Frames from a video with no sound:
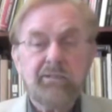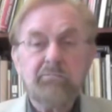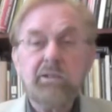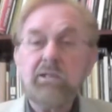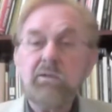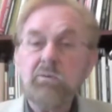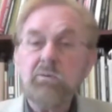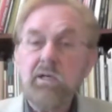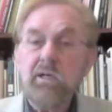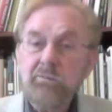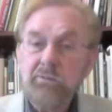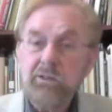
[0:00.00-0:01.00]
But there were
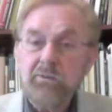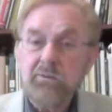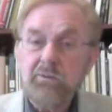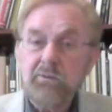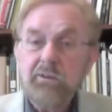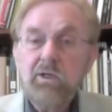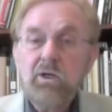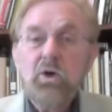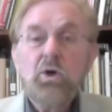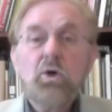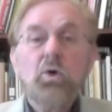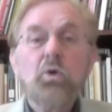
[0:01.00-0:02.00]
other people
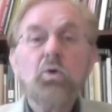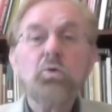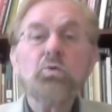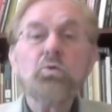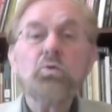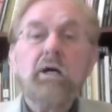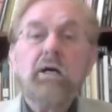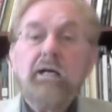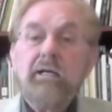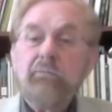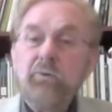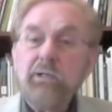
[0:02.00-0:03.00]
who
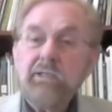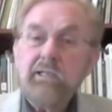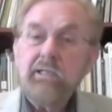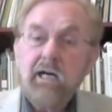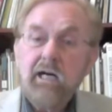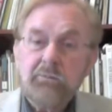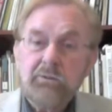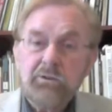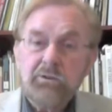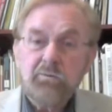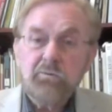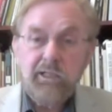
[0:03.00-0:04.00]
went the opposite
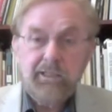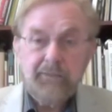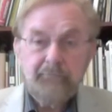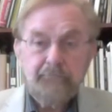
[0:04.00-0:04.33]
way.